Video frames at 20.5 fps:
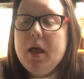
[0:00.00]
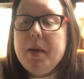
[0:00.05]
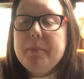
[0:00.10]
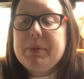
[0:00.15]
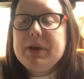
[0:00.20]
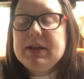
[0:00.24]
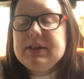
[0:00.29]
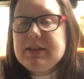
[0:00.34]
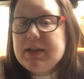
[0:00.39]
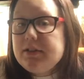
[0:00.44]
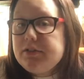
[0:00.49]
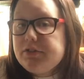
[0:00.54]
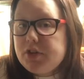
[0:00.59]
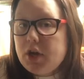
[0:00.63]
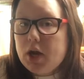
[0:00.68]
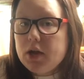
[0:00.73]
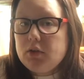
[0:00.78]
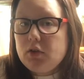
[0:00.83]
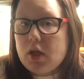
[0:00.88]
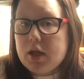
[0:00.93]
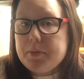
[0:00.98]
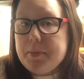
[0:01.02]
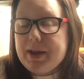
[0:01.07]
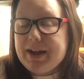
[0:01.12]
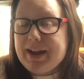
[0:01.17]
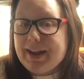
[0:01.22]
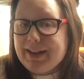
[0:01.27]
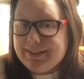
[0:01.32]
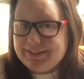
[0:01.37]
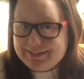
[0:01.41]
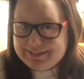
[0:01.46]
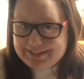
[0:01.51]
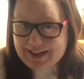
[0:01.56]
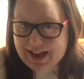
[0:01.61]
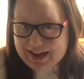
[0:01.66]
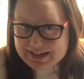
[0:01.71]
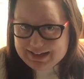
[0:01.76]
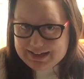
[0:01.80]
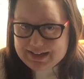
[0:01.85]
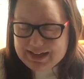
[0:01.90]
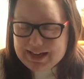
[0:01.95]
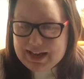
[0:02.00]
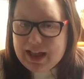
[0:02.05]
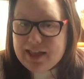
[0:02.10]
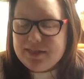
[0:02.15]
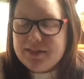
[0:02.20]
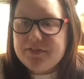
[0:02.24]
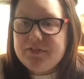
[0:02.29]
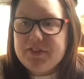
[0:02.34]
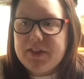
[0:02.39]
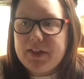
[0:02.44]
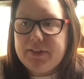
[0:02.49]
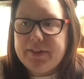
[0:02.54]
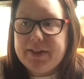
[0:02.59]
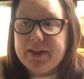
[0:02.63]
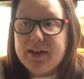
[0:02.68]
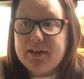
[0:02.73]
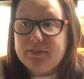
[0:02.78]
But it does talk a lot about anxiety and the feeling